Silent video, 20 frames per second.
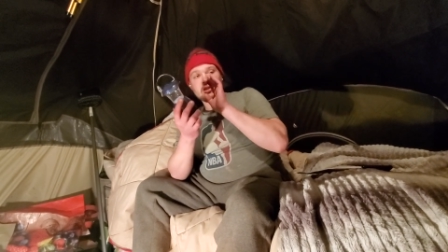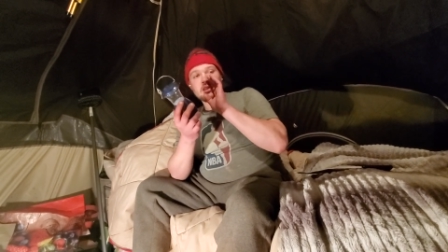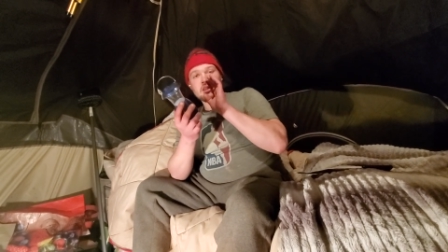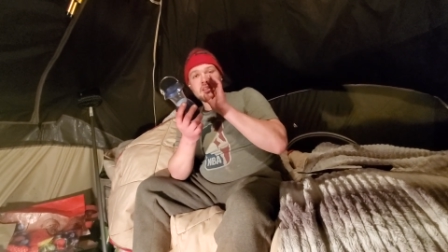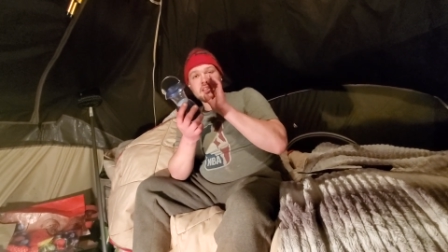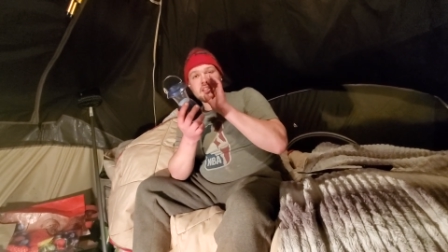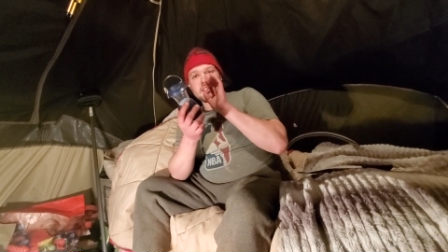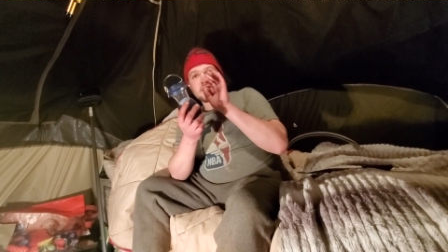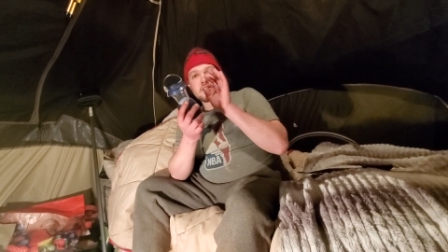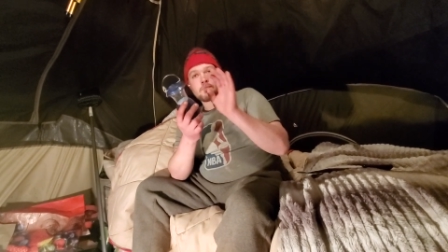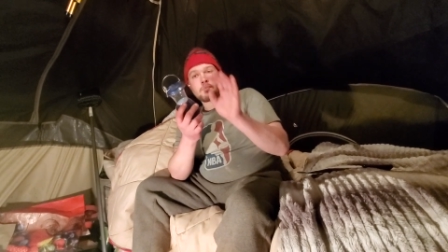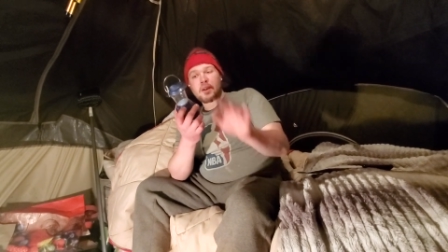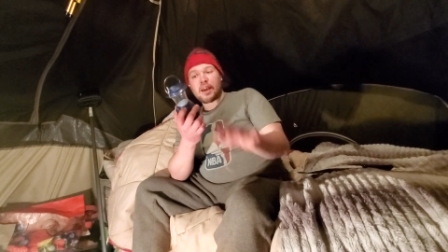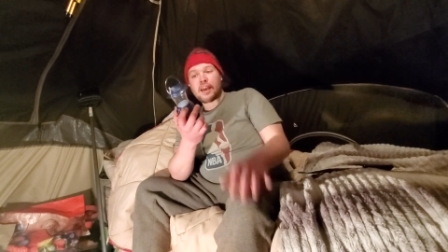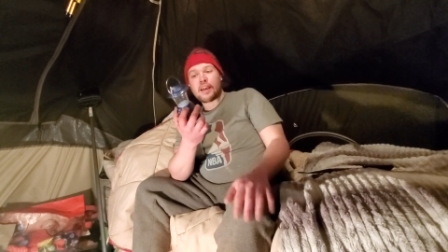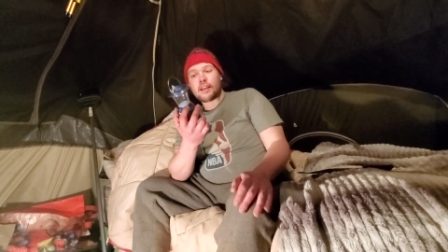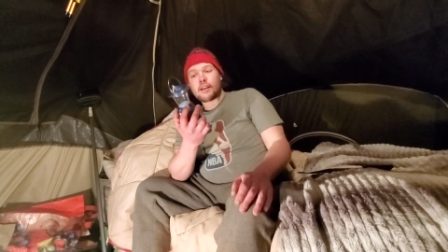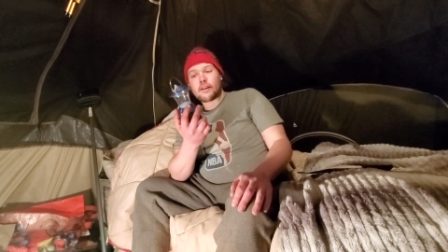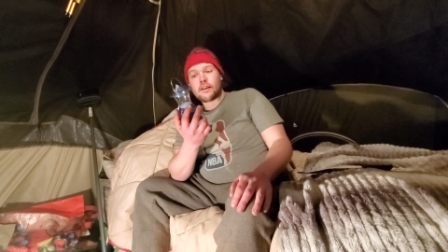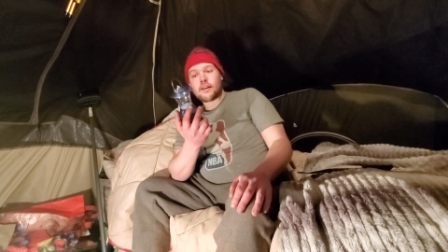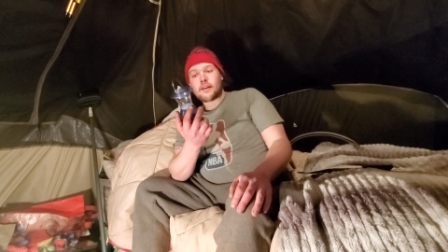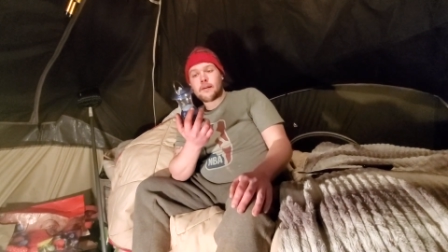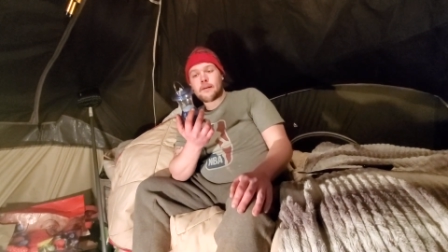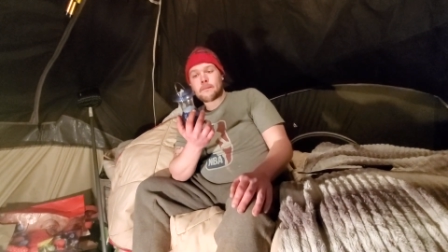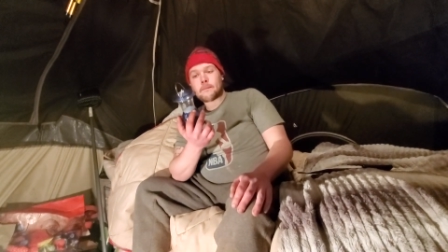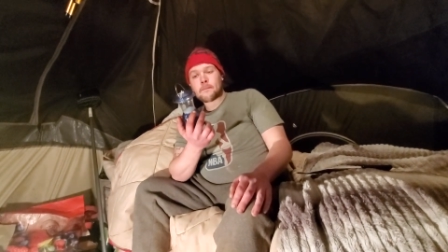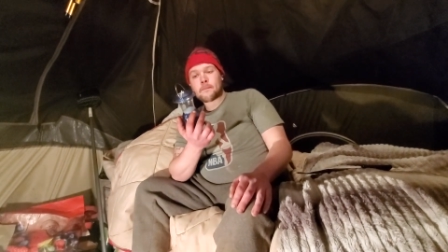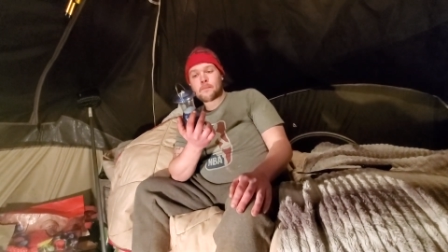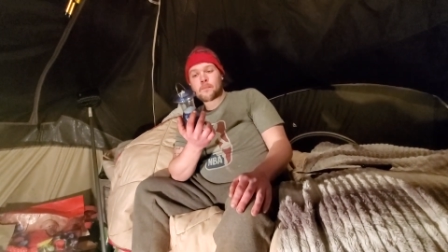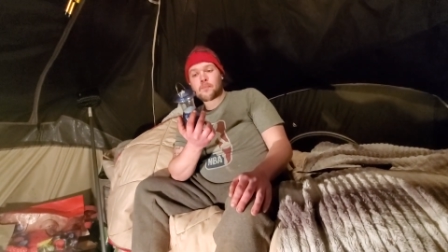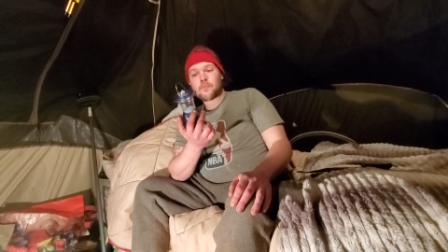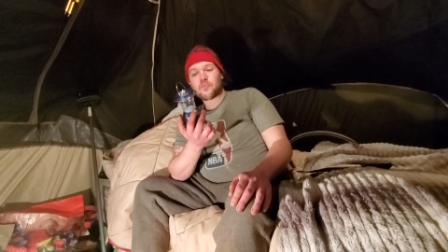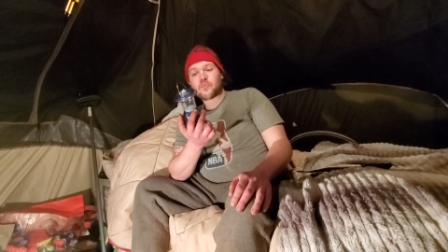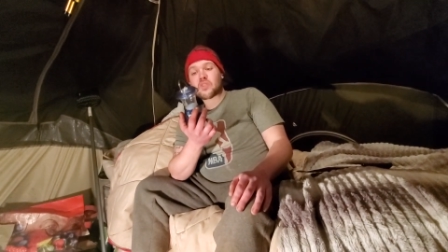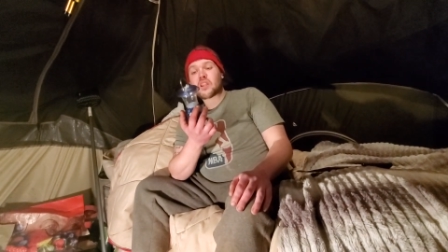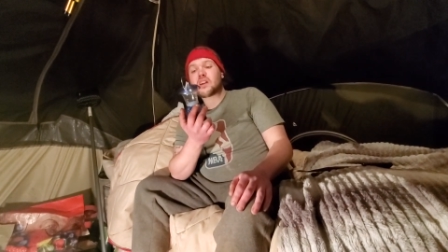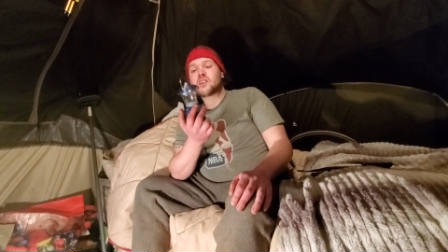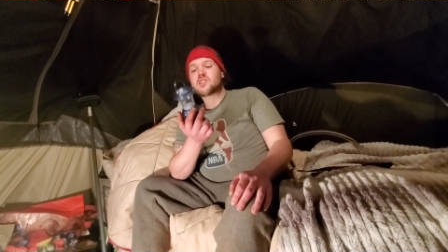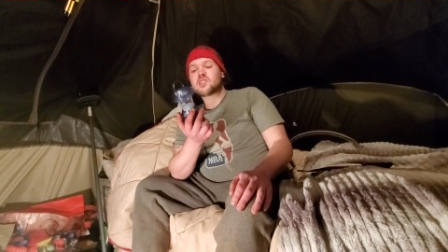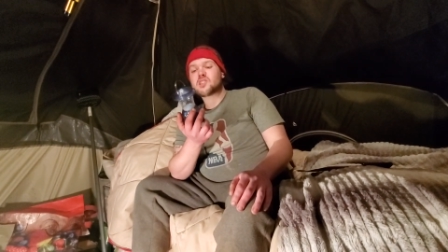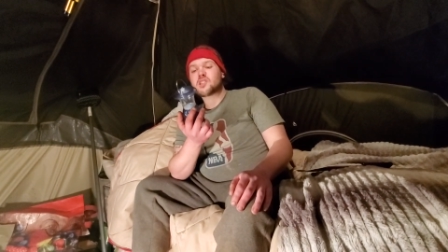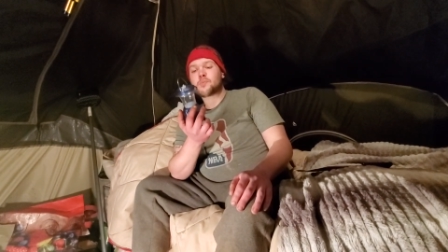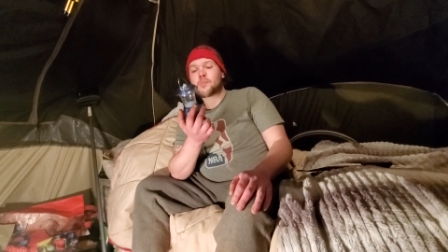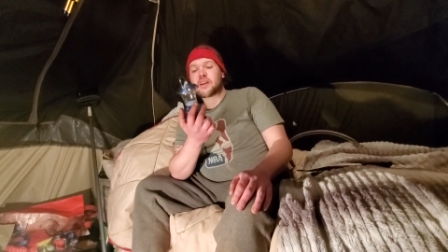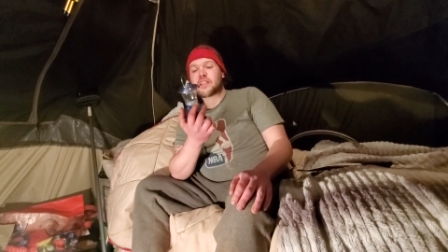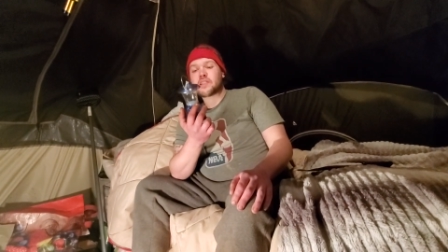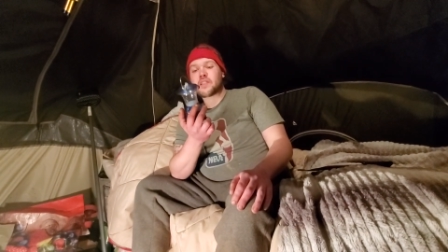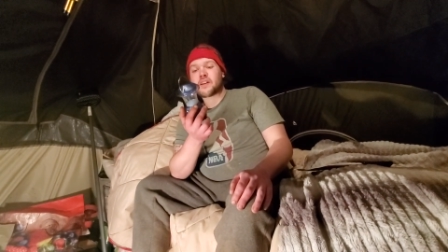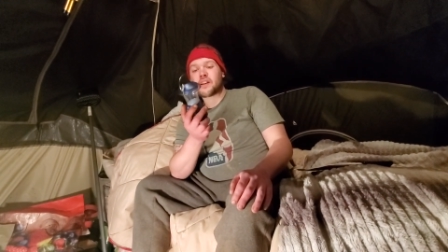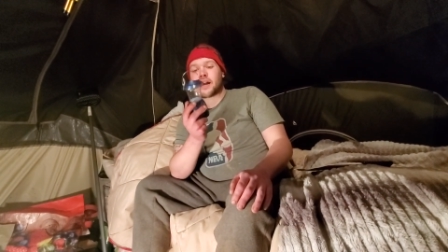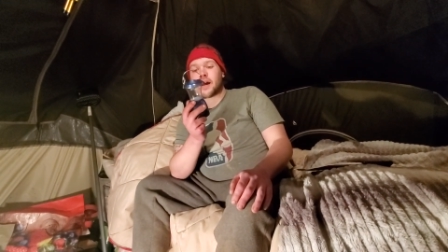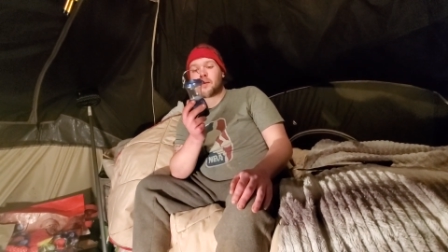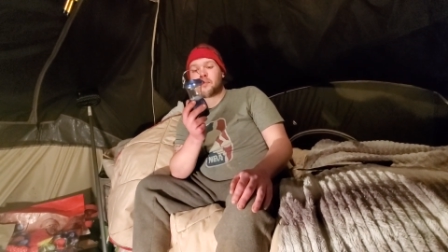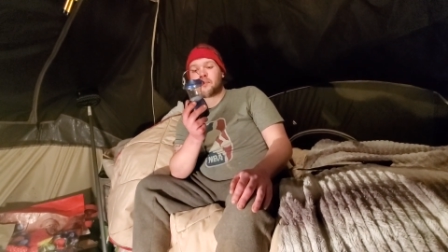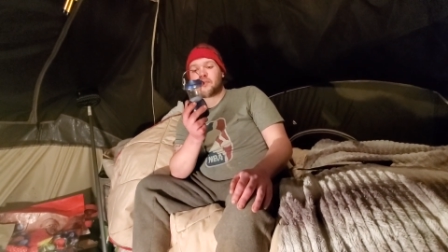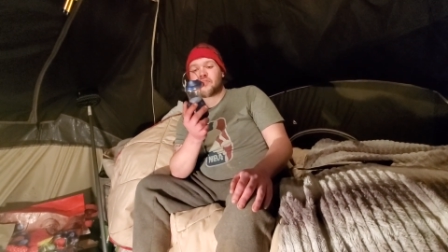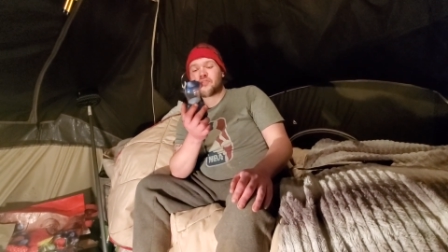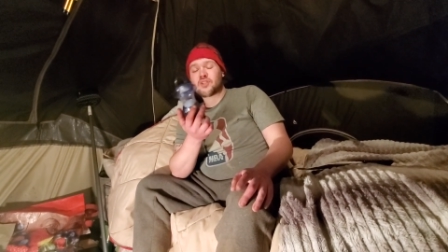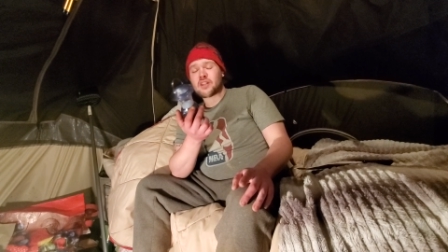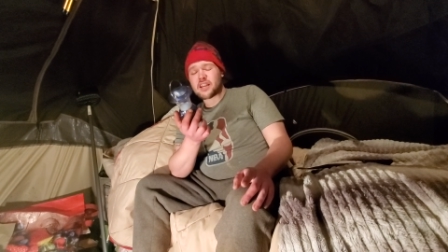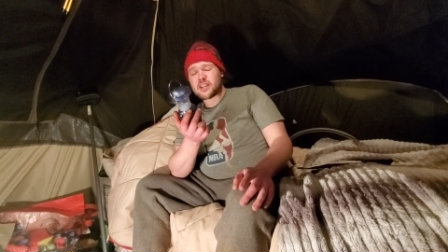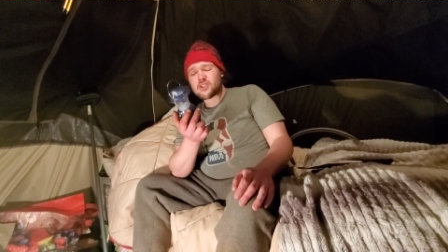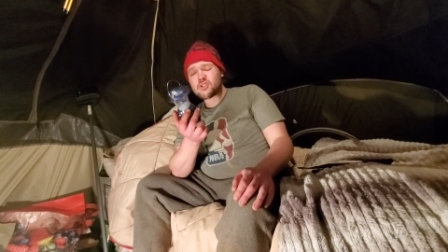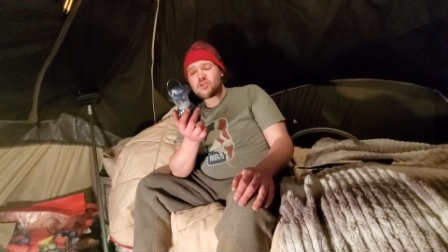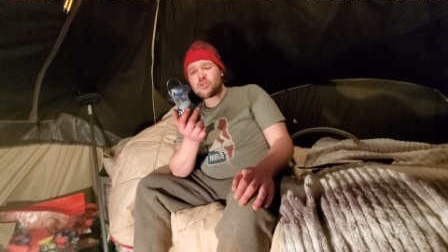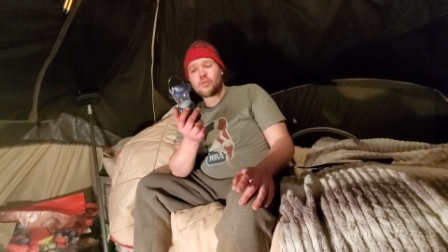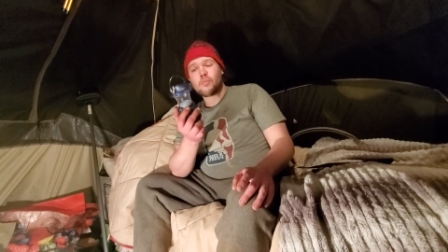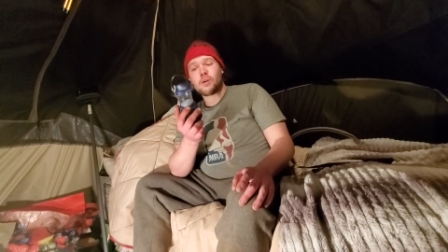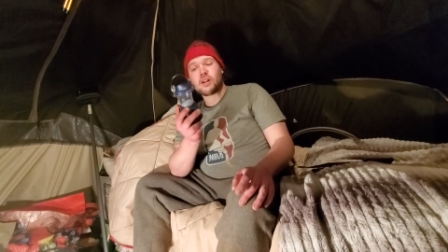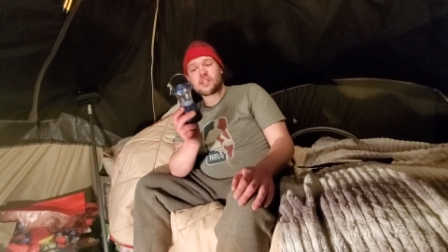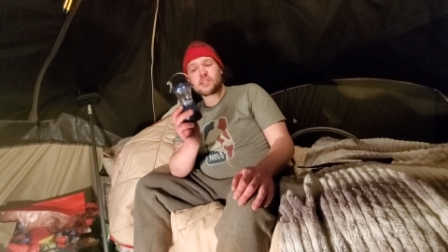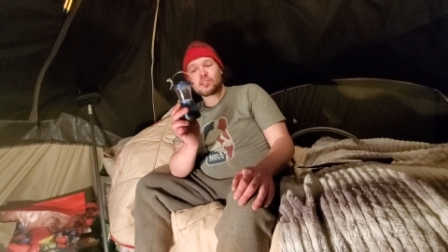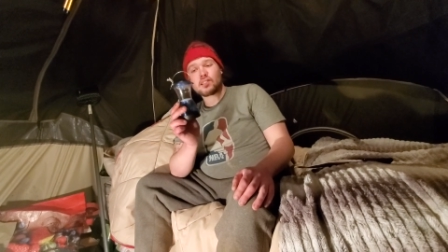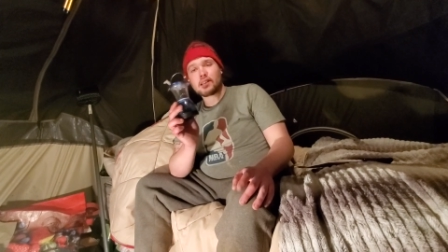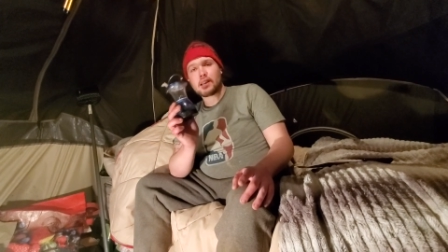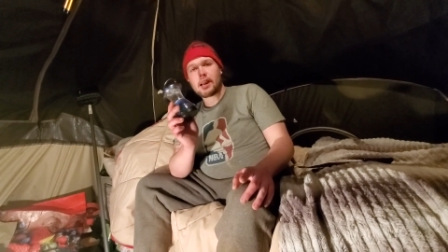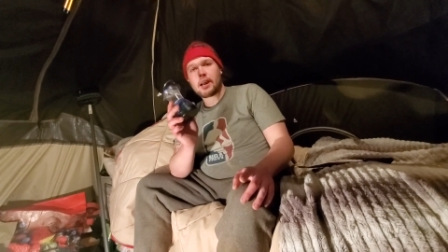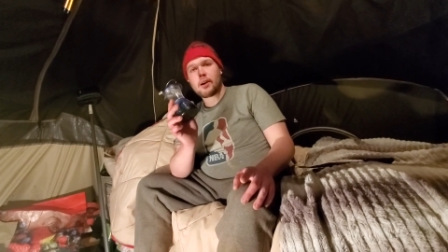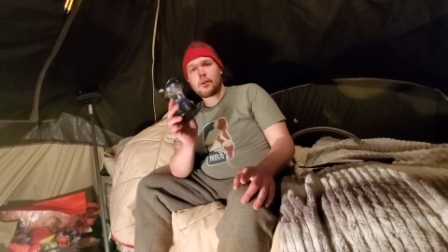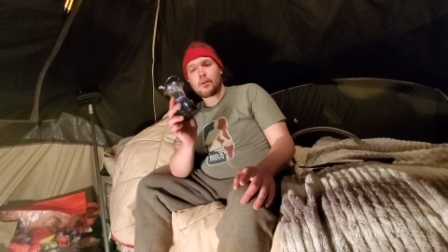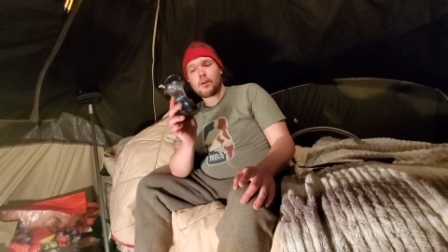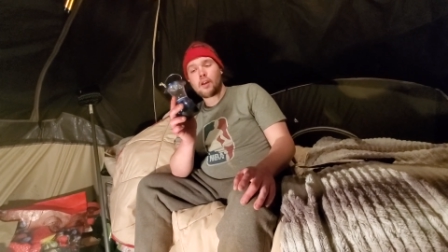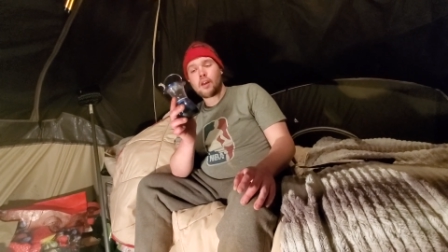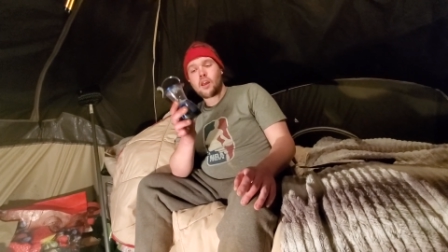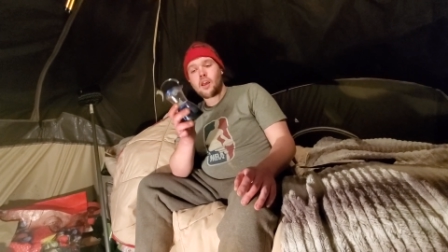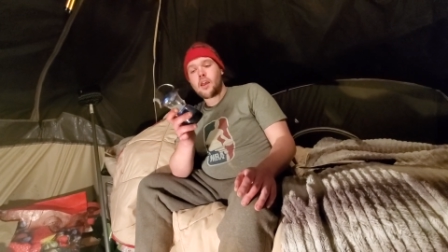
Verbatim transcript: This has been this has been lit up for like two months now,